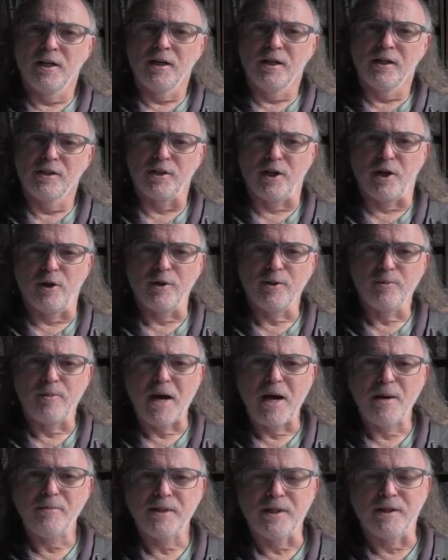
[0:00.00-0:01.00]
So it's
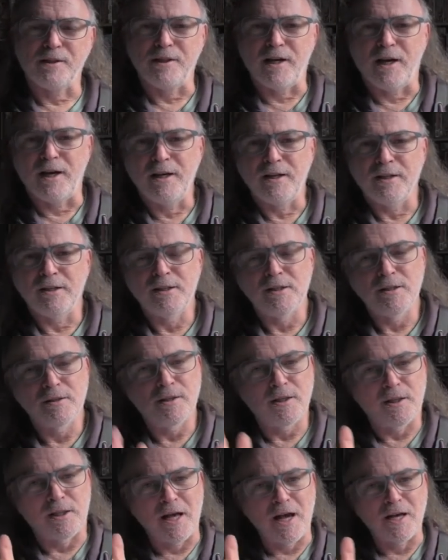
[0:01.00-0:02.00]
Palm Sunday,
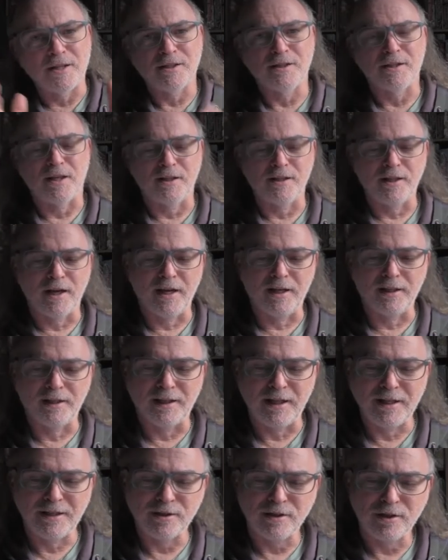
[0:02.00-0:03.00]
last Sunday in
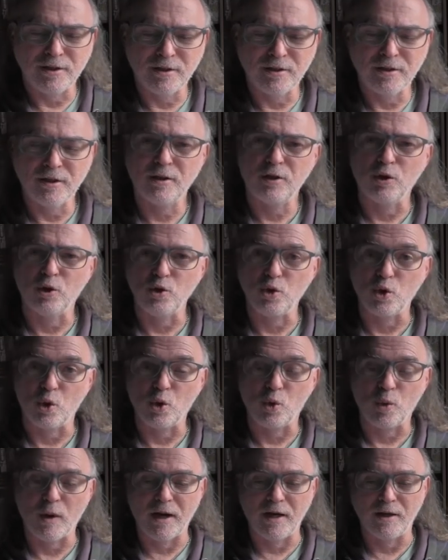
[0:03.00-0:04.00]
Lent, the
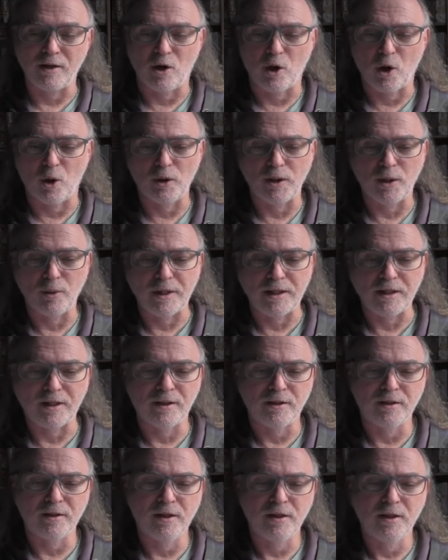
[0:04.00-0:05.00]
doorway to Holy
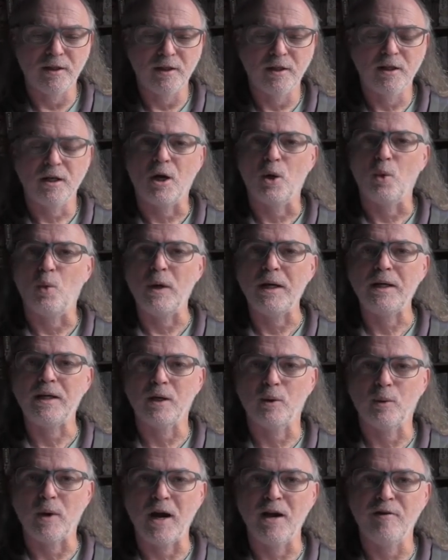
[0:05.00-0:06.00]
Week, a week
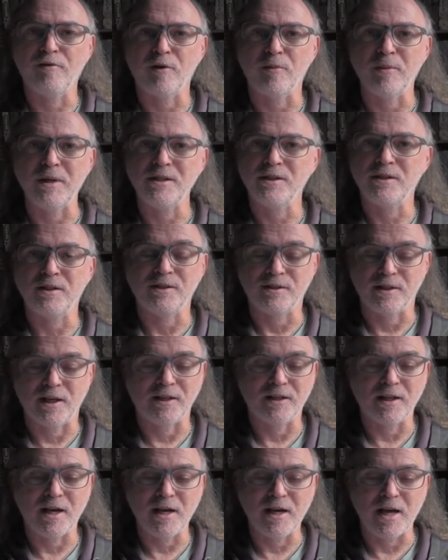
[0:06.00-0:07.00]
away from Easter
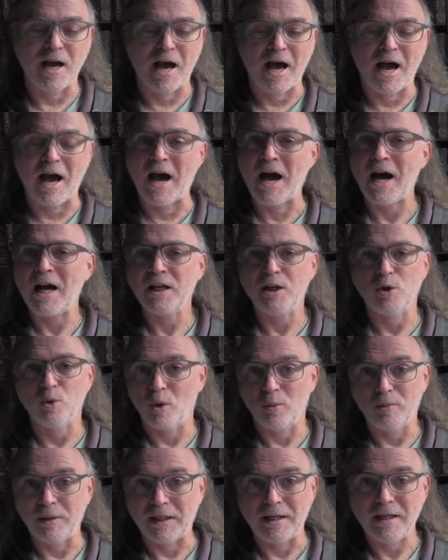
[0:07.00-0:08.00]
Sunday,
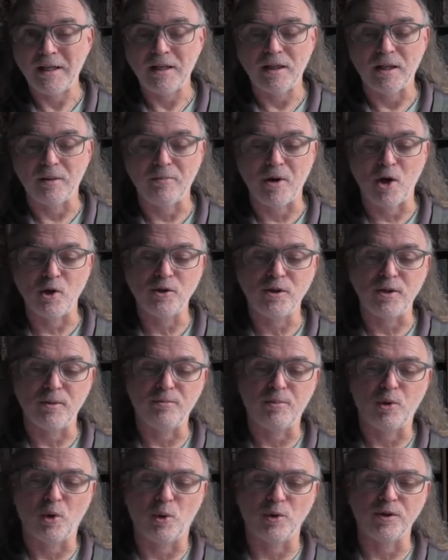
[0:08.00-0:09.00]
arguably the most
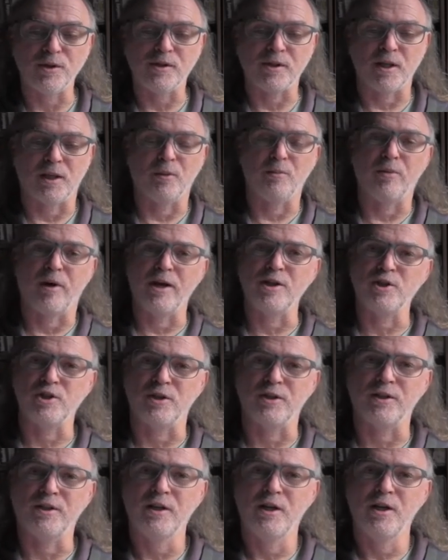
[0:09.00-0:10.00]
important
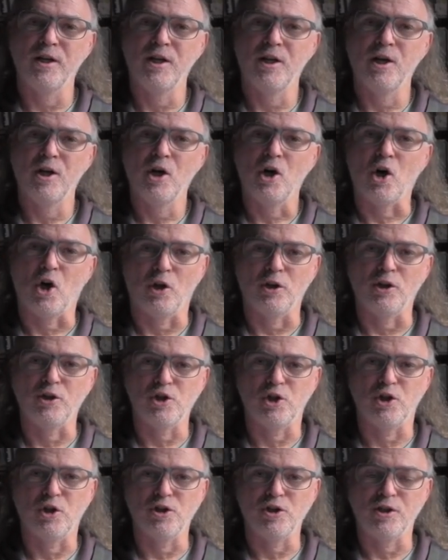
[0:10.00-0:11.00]
celebration on the
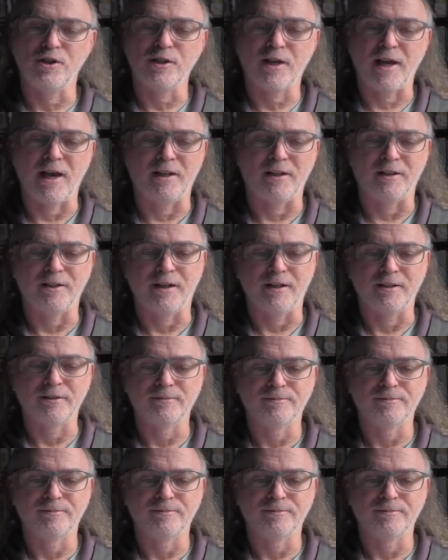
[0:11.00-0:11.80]
church's calendar.